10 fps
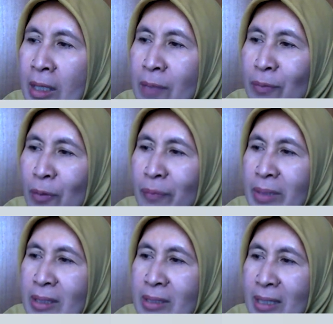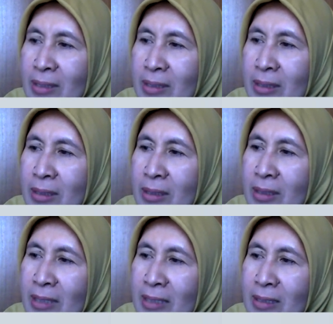improving
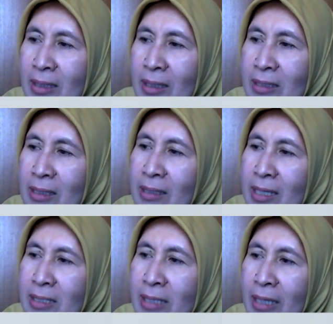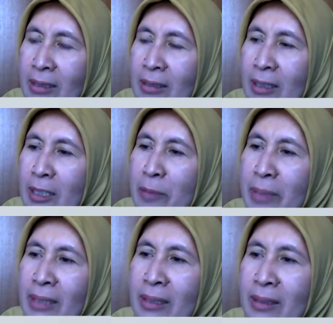disaster resilience and
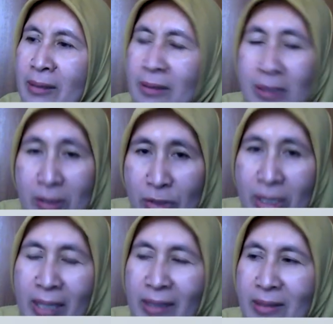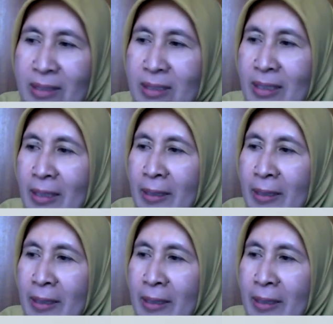climate change.